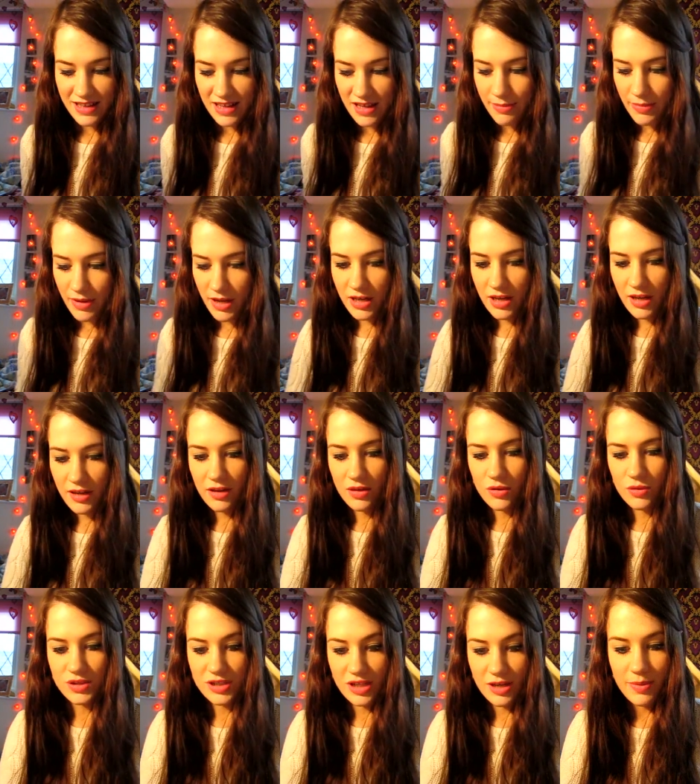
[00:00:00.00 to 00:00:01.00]
Um, I
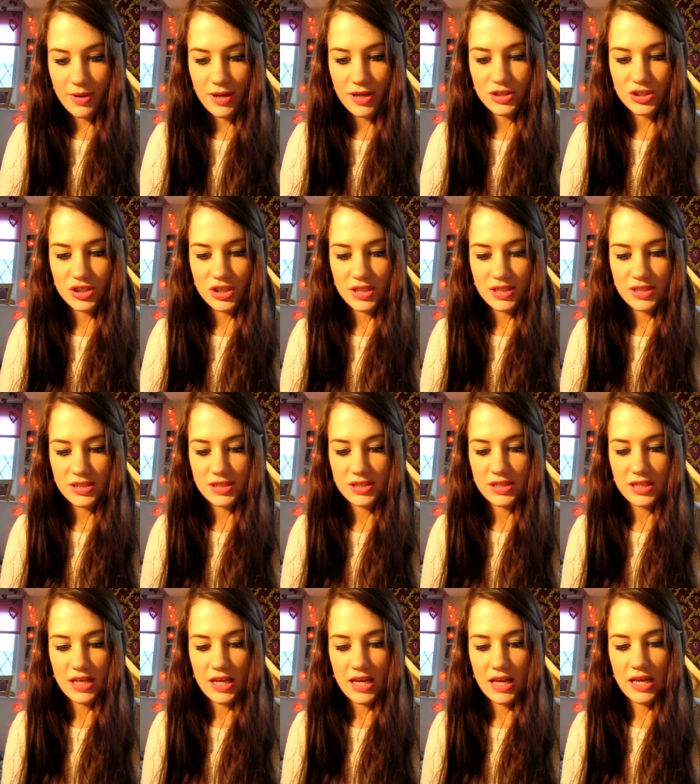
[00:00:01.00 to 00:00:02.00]
also
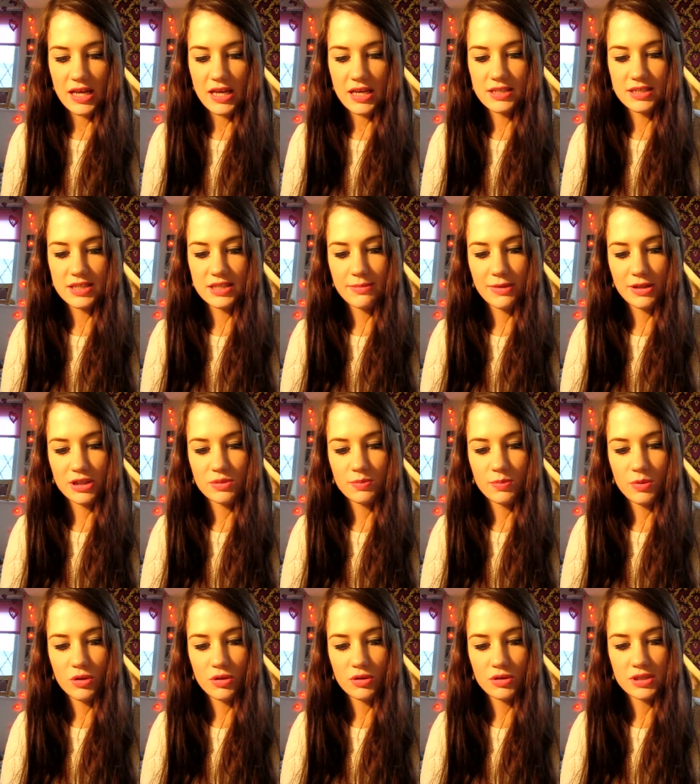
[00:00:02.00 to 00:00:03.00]
purchased a
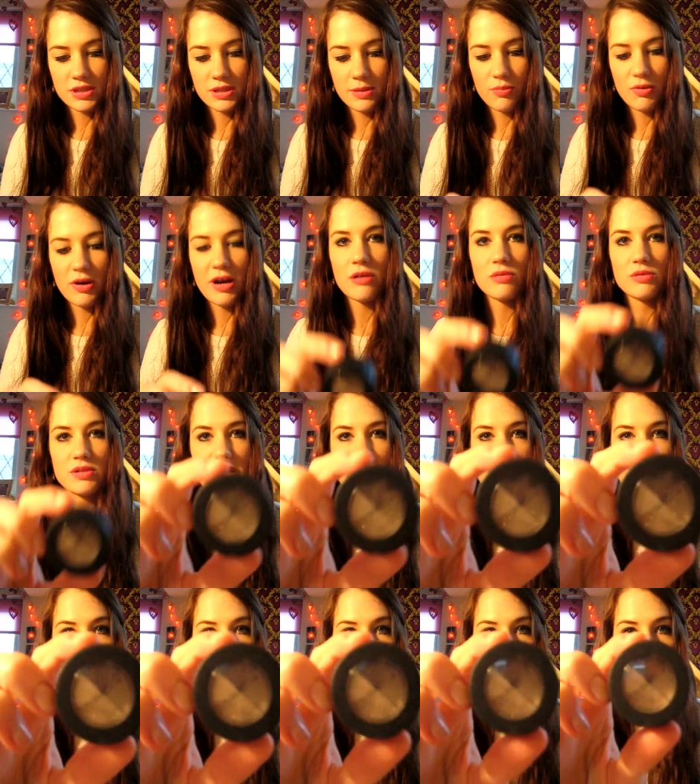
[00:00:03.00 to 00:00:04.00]
Smashbox Brow
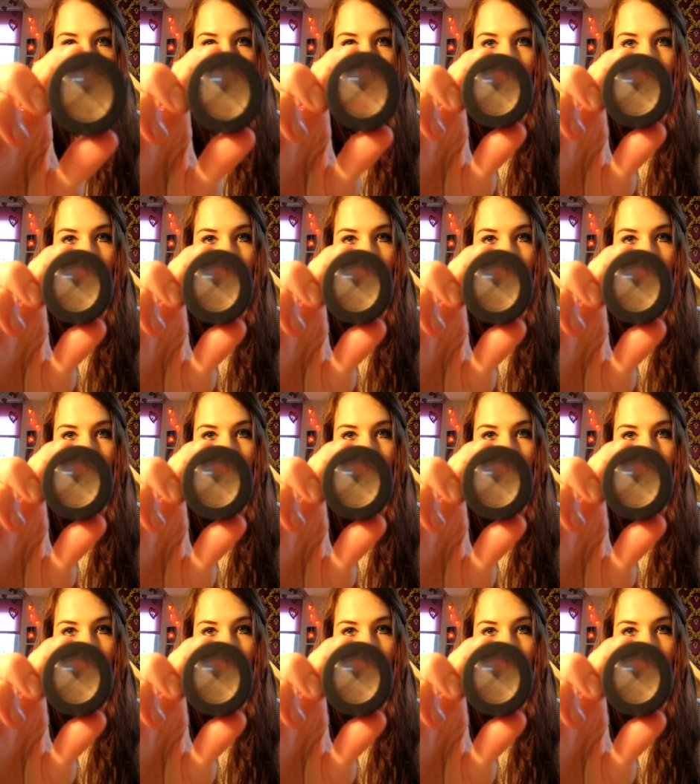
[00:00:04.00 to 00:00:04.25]
Tech.